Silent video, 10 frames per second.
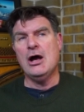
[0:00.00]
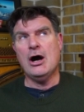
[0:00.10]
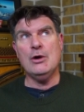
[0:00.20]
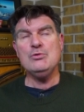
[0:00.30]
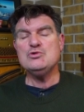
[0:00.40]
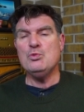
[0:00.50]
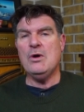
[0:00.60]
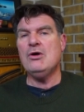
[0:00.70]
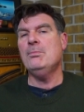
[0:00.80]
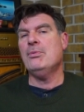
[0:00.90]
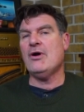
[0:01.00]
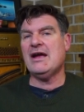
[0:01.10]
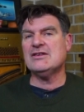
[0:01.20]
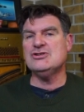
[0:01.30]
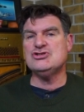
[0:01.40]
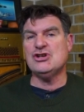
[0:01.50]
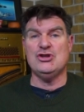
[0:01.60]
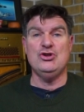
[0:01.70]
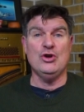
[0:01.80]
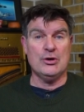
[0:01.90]
I was well practiced at
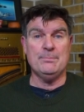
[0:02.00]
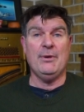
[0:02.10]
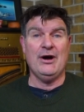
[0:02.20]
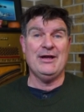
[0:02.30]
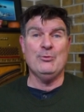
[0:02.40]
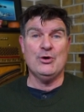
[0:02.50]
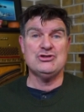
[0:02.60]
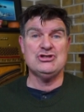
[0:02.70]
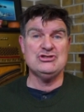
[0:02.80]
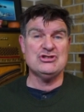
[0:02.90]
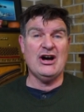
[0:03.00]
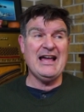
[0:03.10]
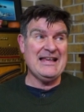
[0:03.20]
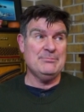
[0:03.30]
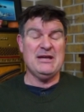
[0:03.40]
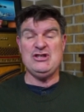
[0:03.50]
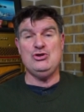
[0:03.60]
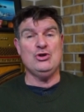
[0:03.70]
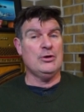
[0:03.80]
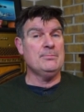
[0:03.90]
not buying watches. I had been
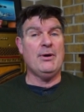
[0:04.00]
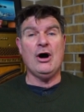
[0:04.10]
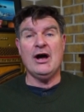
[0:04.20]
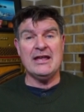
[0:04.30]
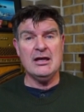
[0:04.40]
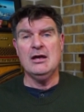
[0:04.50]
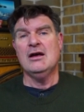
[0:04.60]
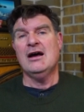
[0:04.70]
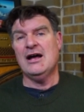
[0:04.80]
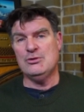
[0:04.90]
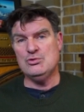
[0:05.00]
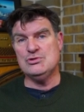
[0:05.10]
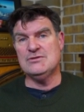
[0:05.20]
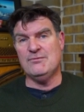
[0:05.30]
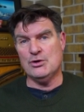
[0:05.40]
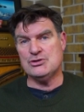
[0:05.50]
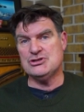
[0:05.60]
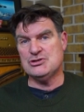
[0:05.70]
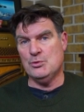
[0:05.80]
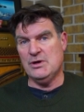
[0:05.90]
not buying hundreds of
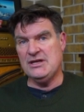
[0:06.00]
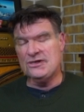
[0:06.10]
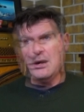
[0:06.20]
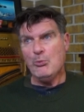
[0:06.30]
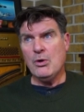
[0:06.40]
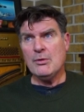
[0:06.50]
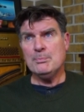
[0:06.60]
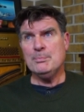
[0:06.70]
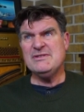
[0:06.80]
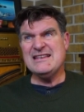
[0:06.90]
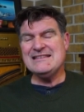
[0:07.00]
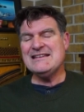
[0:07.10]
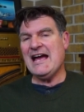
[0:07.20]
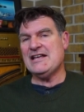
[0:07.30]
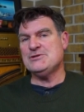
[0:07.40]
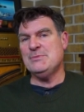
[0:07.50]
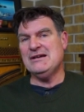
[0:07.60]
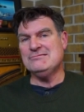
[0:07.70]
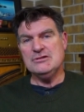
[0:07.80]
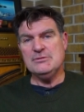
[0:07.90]
watches a week. So what did catch me a
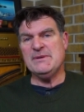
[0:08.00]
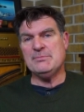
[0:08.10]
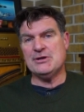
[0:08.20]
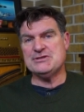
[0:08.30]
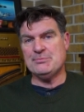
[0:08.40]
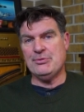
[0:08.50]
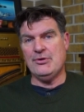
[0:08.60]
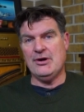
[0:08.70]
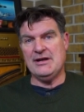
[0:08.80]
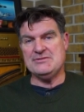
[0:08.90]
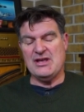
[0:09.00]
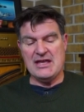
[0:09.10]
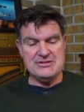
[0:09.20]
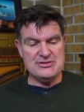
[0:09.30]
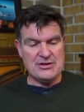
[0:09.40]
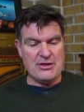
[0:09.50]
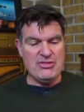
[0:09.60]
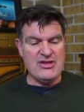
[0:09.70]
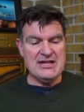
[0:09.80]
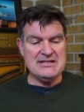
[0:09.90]
little bit by surprise is that the
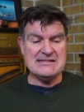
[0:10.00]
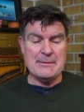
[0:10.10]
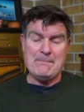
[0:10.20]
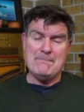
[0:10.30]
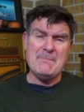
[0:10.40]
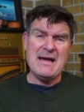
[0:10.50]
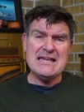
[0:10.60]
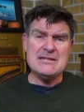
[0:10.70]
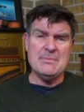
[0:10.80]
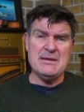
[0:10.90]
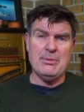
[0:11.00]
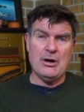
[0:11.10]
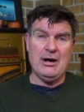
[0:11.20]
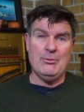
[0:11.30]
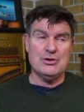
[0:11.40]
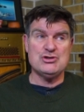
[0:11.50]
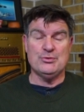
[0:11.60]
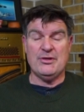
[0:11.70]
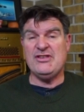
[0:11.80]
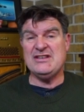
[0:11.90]
things that made me buy a watch, or
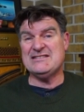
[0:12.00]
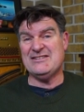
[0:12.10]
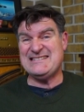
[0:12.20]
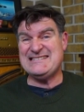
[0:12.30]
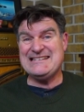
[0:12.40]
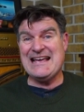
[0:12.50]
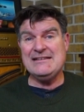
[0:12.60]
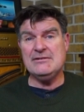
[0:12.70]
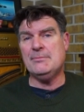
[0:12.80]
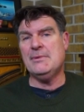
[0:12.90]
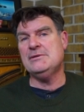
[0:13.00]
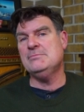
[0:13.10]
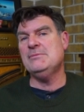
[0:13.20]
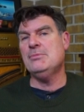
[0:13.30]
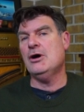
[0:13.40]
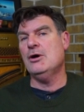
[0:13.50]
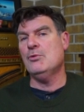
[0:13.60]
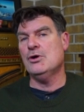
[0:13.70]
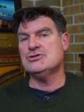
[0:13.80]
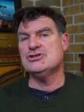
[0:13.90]
the things that I said made me buy a
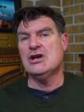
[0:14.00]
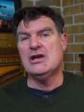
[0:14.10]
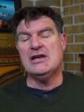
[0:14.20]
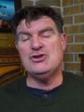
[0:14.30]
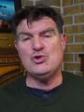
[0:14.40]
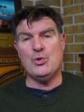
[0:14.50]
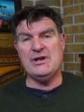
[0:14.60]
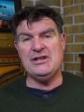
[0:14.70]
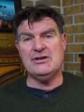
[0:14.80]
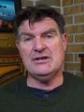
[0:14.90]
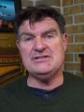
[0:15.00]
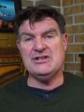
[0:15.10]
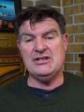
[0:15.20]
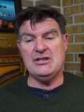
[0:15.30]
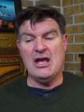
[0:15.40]
watch in 2019,